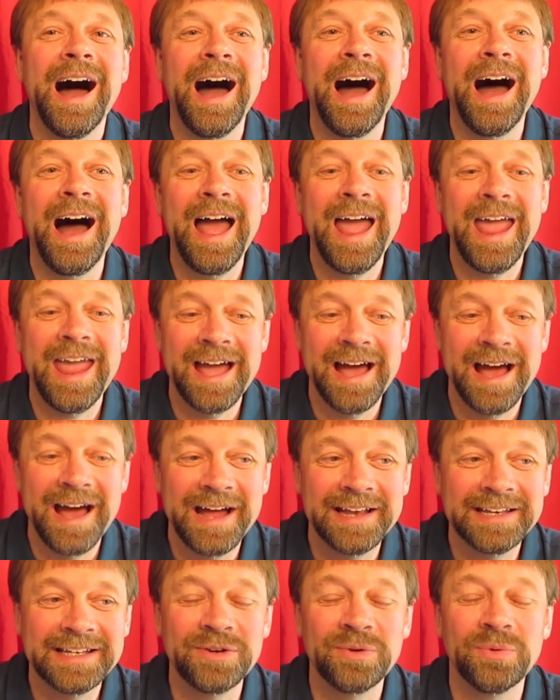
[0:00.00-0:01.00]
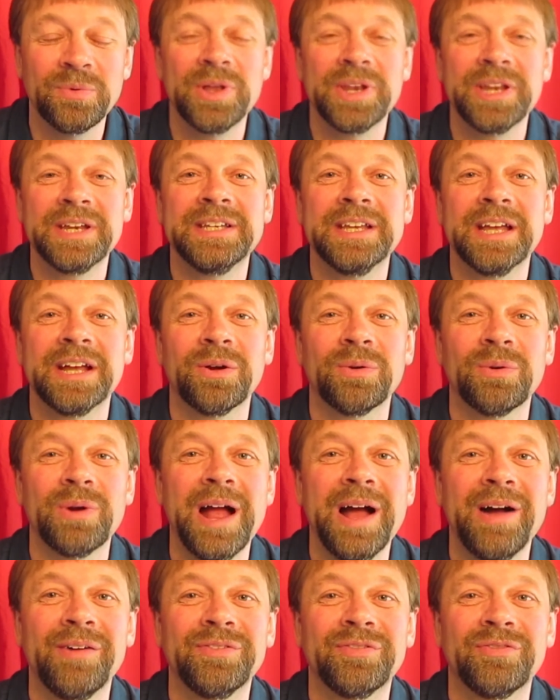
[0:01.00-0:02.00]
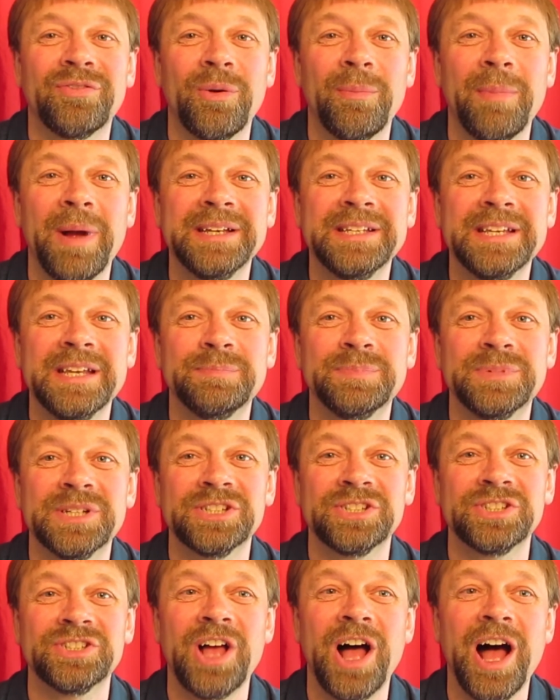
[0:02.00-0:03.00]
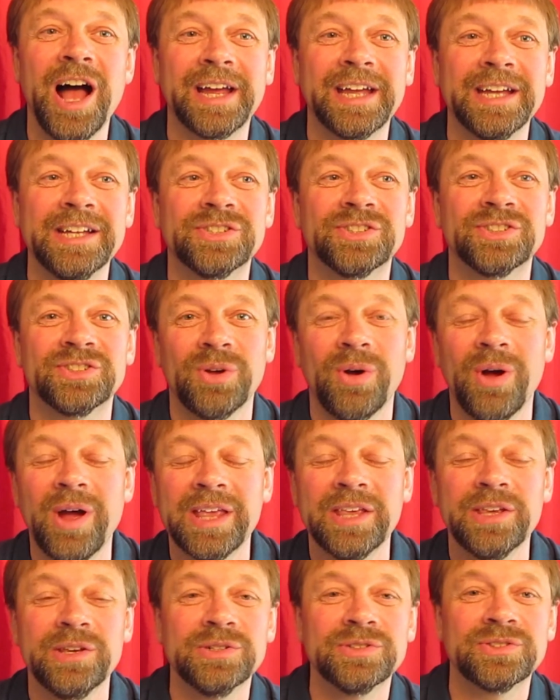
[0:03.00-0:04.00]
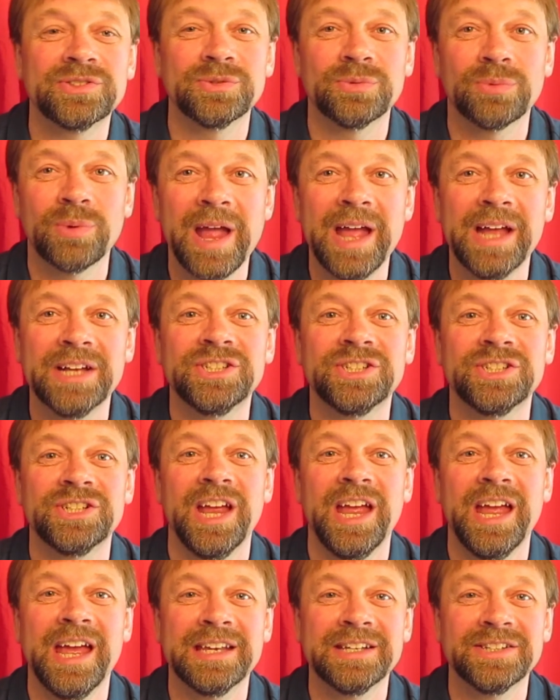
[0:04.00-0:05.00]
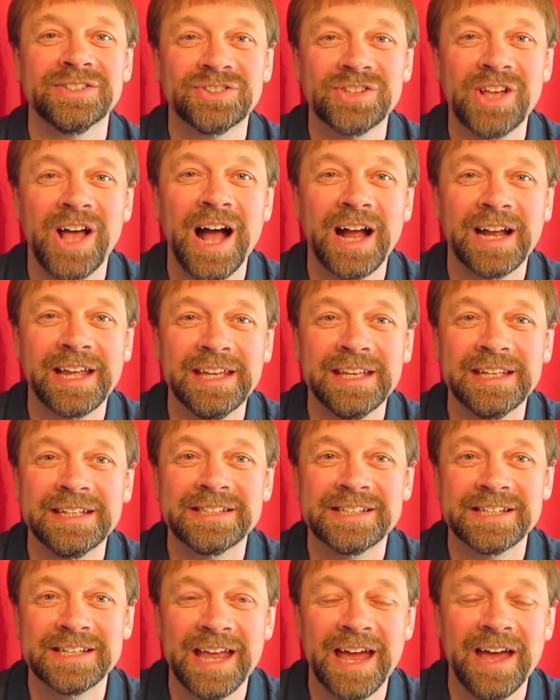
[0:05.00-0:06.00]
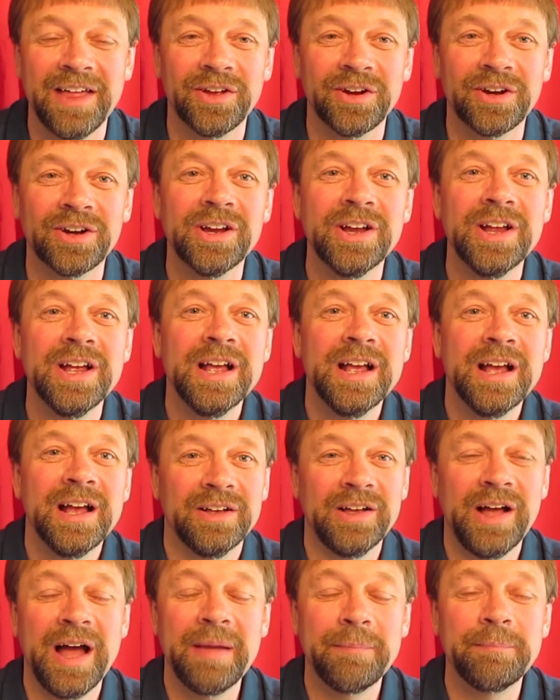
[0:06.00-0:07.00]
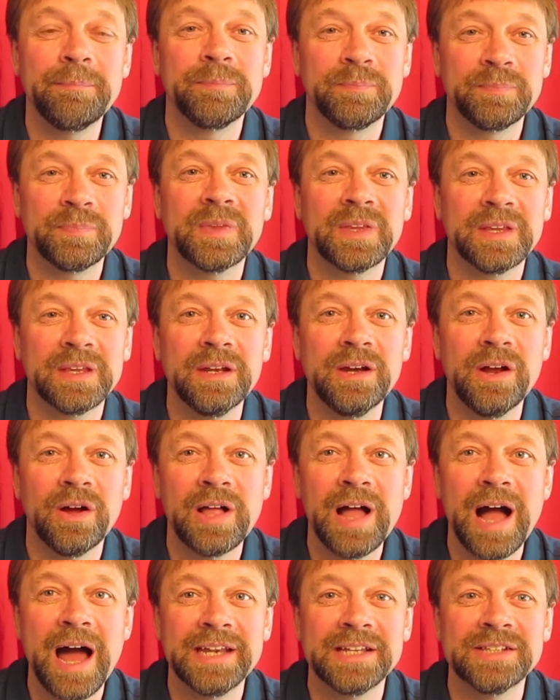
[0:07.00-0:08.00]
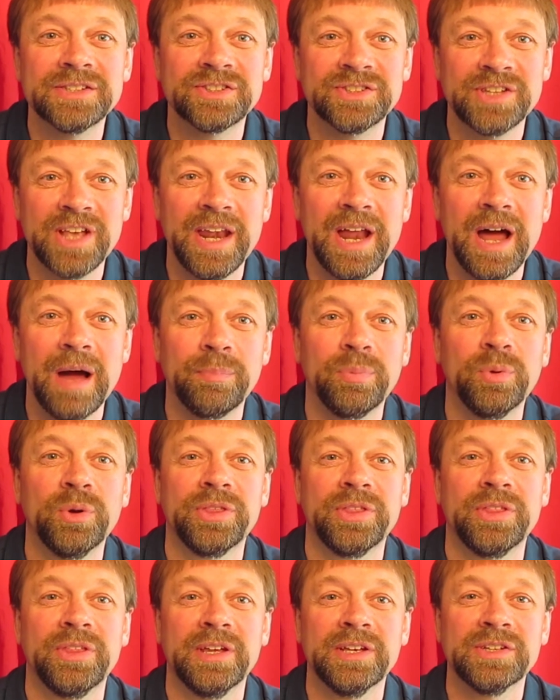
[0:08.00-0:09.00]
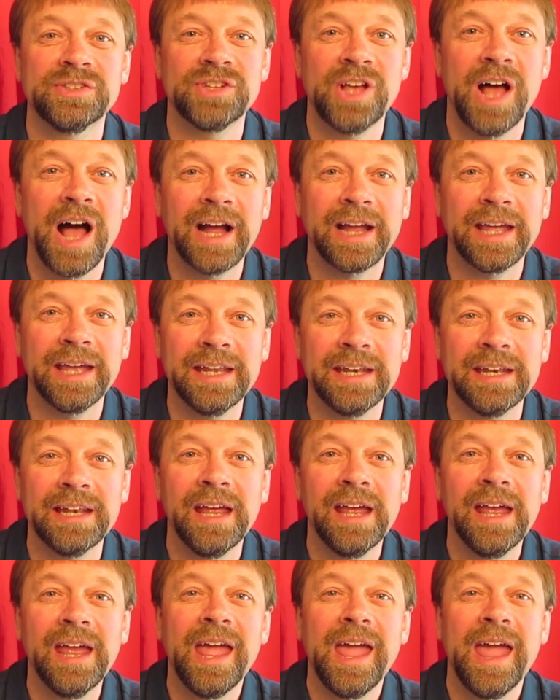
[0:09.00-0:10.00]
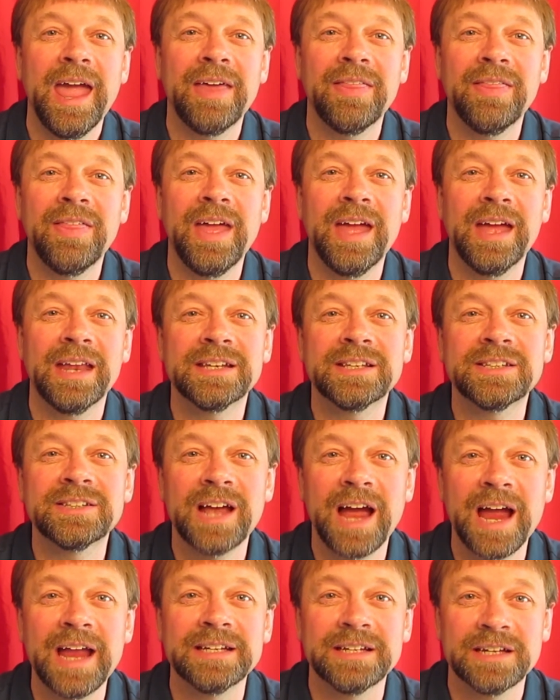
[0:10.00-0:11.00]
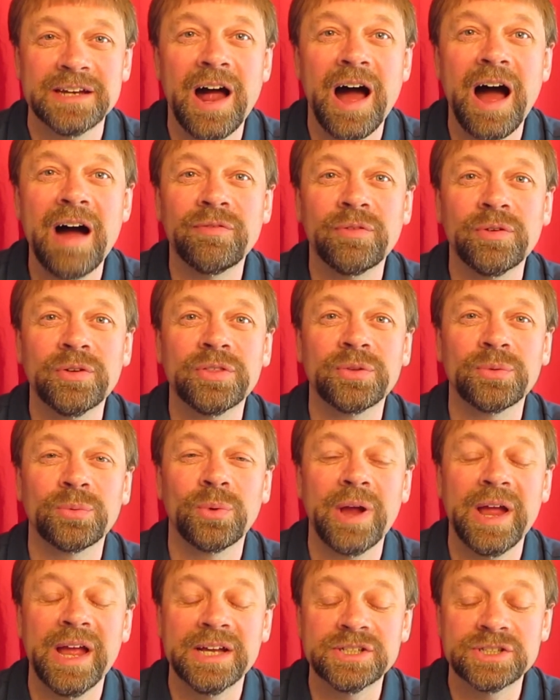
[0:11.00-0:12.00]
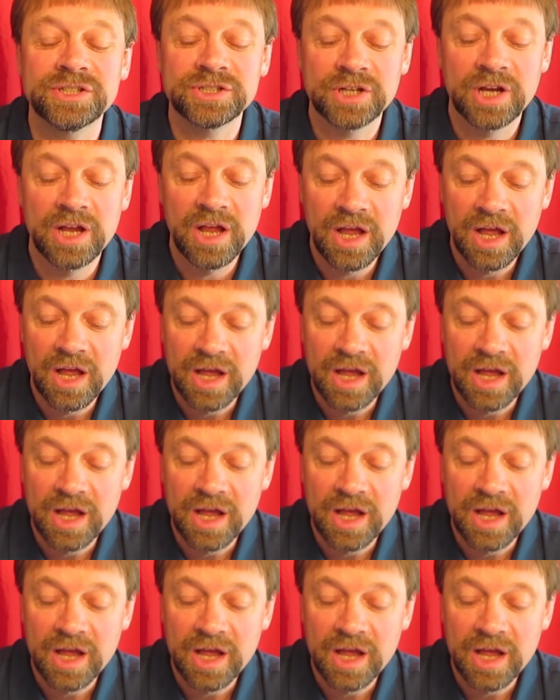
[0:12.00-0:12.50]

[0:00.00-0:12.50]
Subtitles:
I didn't want to dig around for my deep dish socket, so I used the wrench and the socket together. I got it set up with the socket and then tightened it off with the wrench.